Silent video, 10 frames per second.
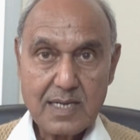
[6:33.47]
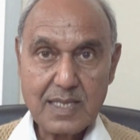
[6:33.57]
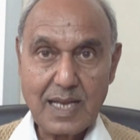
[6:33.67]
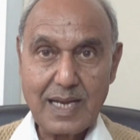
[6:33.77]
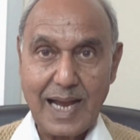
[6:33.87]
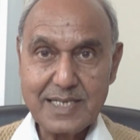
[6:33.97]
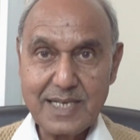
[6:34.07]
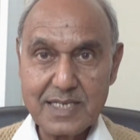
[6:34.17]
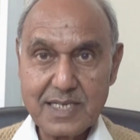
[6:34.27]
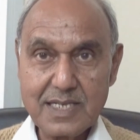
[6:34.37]
The light
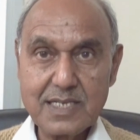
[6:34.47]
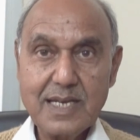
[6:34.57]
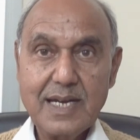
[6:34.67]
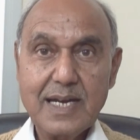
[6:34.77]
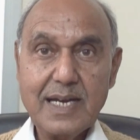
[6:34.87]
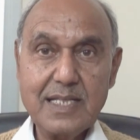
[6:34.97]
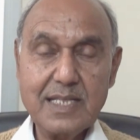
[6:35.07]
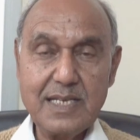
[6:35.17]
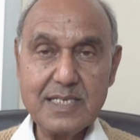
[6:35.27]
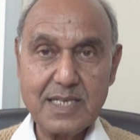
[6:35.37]
chassis in
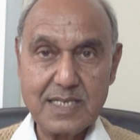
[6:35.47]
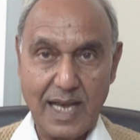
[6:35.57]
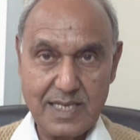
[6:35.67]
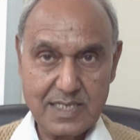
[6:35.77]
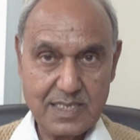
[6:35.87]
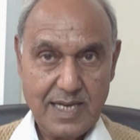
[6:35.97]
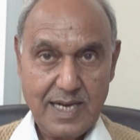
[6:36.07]
these designs